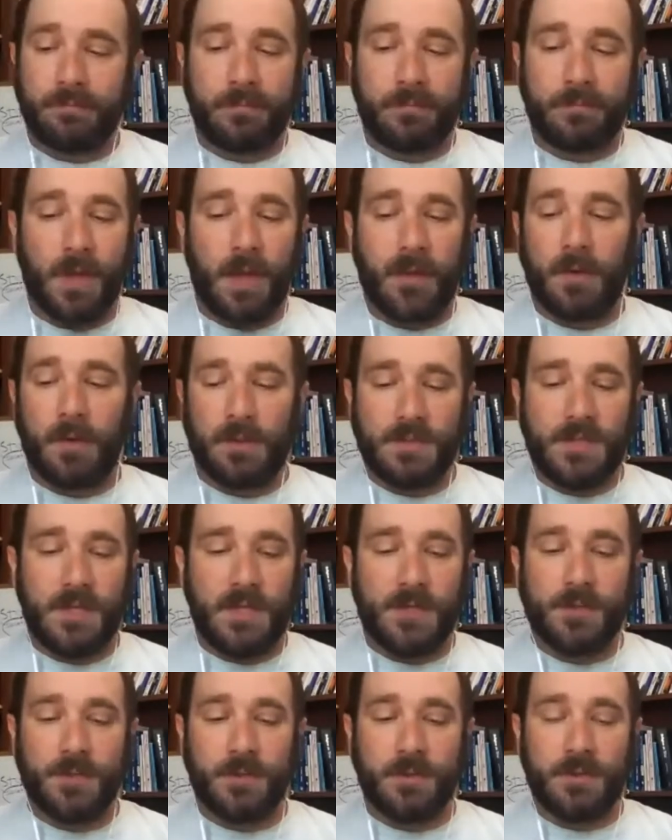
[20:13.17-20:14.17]
not all
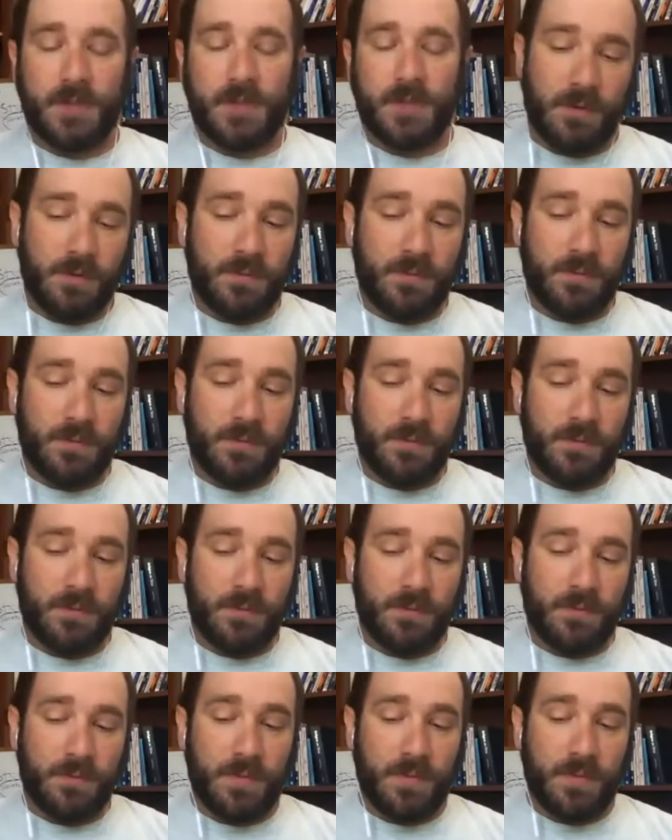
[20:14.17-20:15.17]
teachers, even if they have a
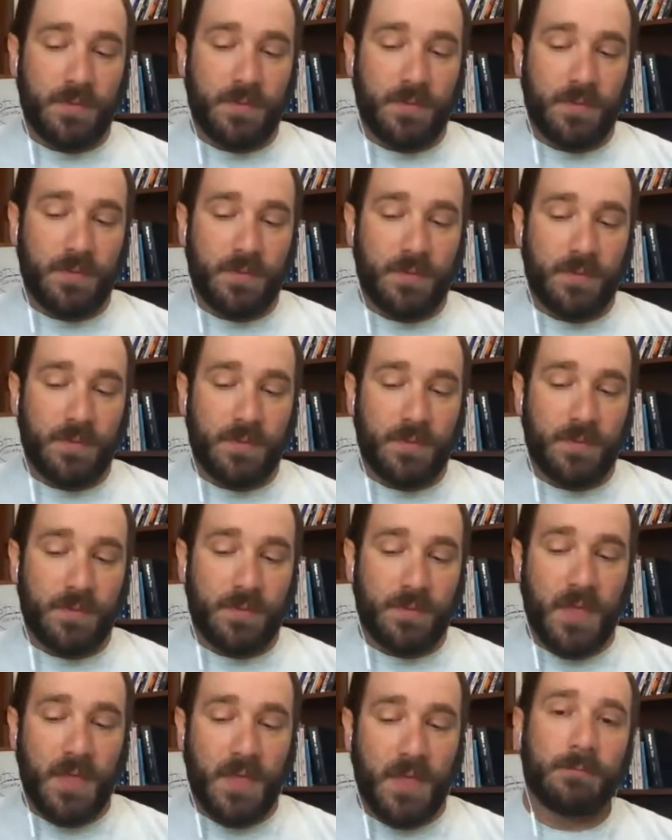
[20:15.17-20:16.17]
biology degree,
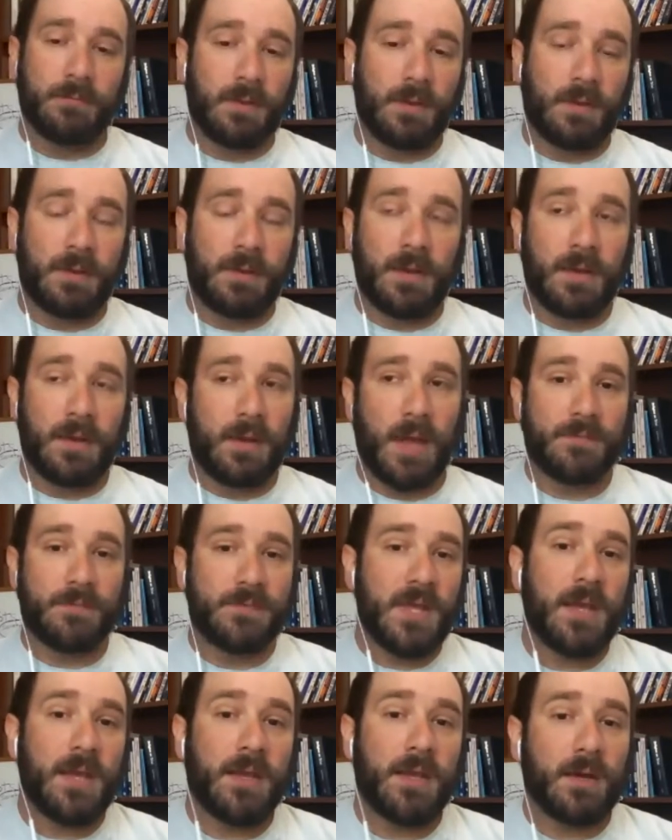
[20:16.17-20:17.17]
have
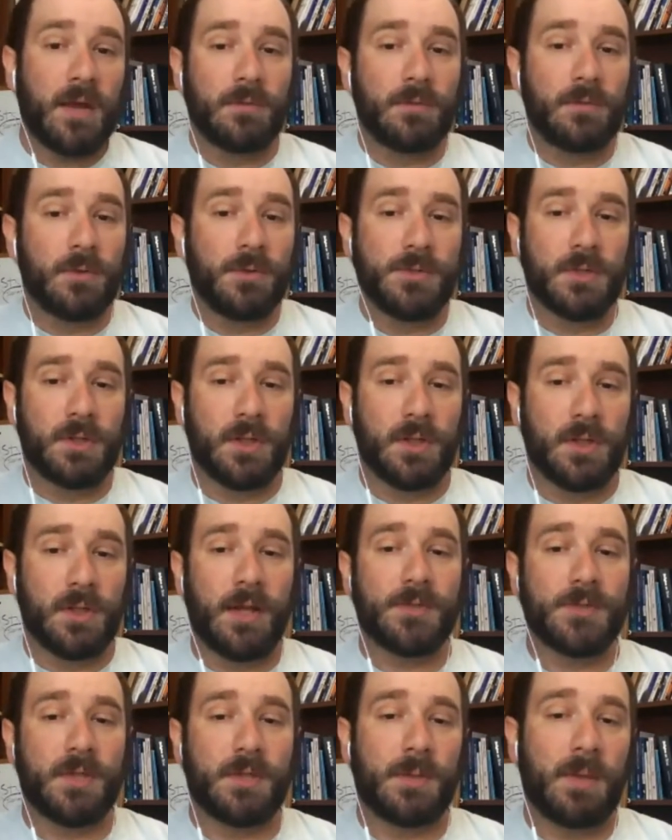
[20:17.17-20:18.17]
taken an evolution
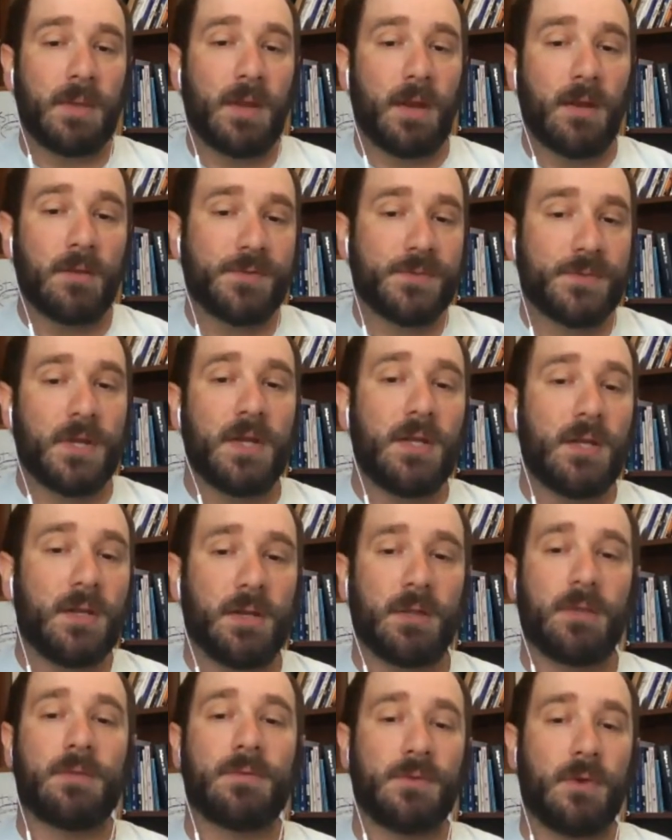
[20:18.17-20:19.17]
class. They may not have studied
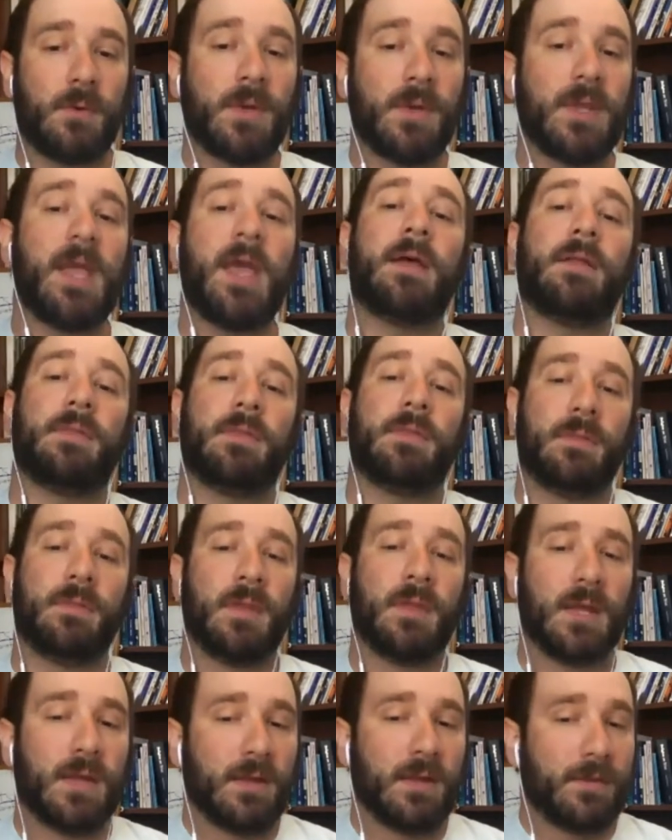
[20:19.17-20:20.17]
it. So again,
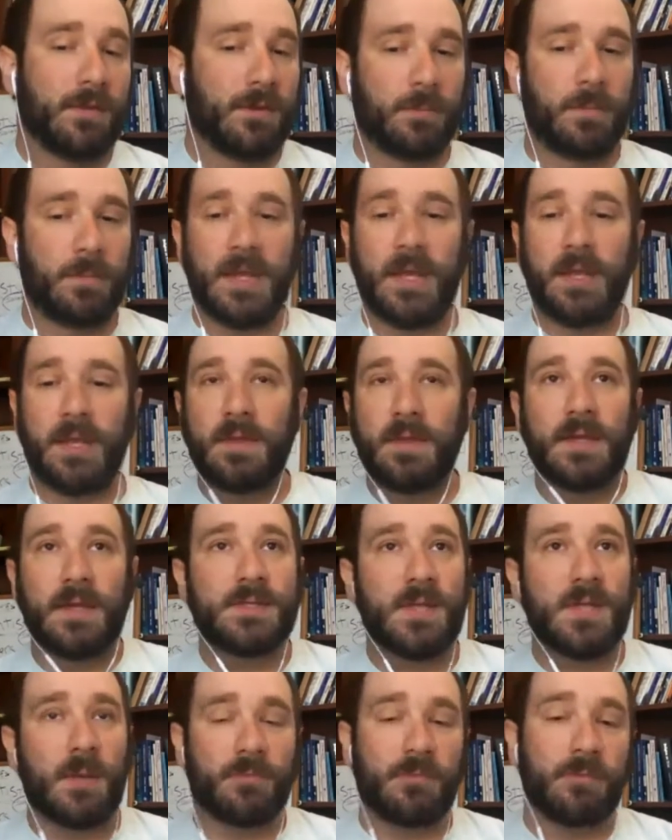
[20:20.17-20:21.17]
they're picking
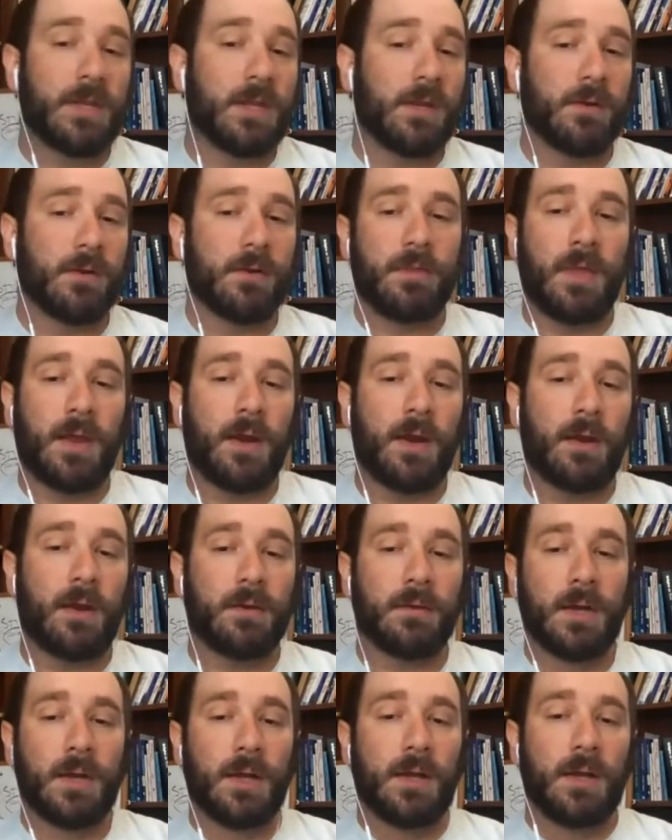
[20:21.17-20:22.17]
things up from here and
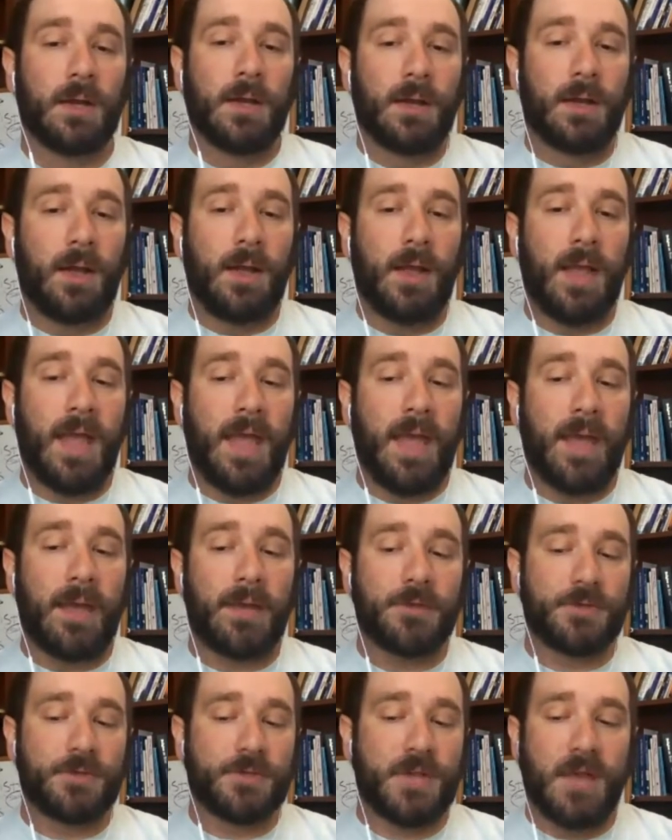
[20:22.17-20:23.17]
there
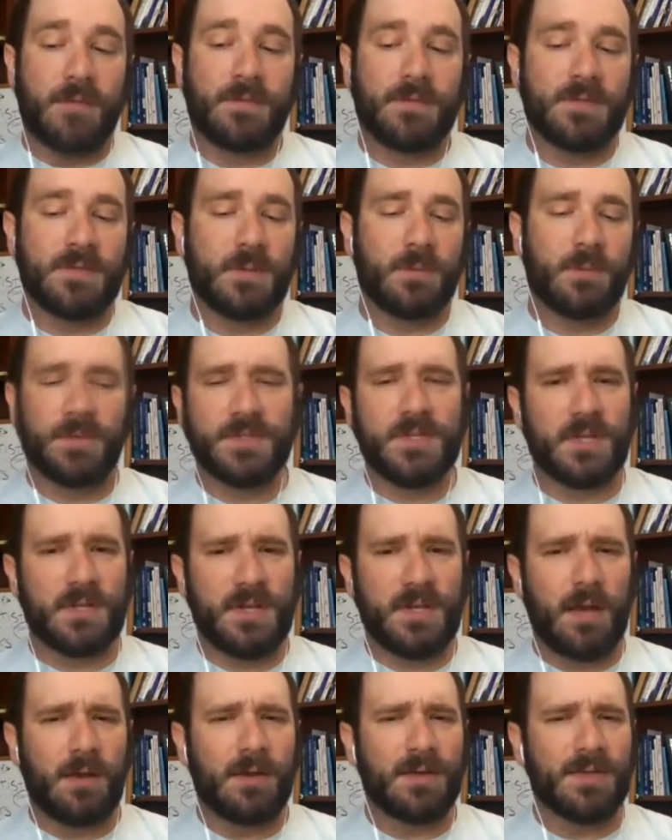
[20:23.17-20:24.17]
and just having someone sit
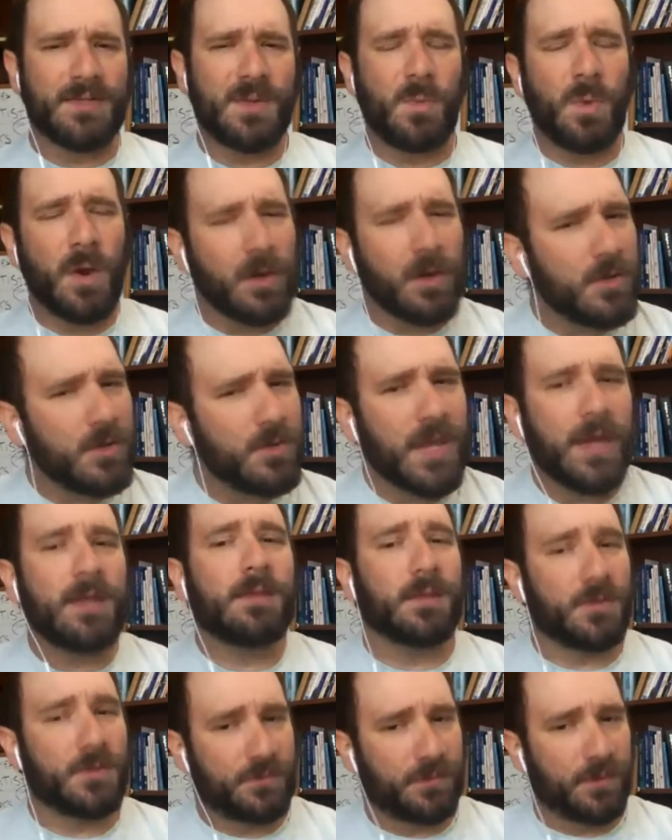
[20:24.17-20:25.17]
down and say, "Where are you
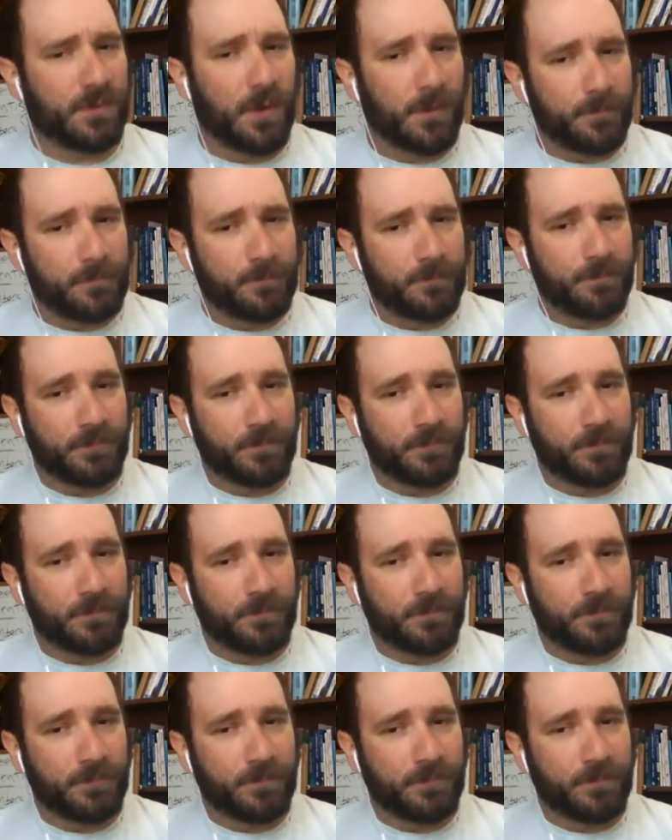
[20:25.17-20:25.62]
getting this from?"